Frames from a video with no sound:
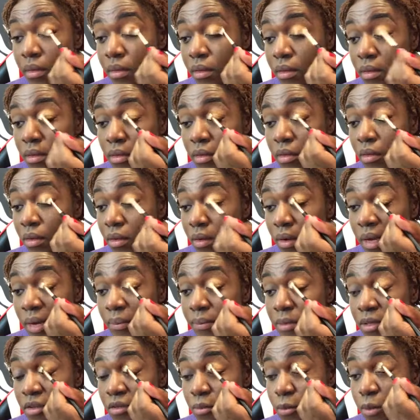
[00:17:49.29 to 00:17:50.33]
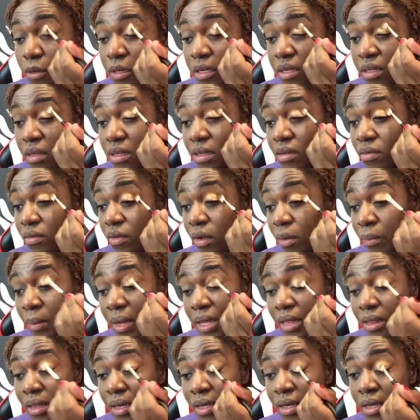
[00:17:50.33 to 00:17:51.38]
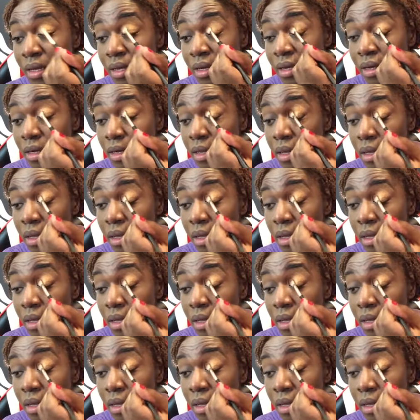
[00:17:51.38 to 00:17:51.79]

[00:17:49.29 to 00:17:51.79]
So I'm just putting this on my lid.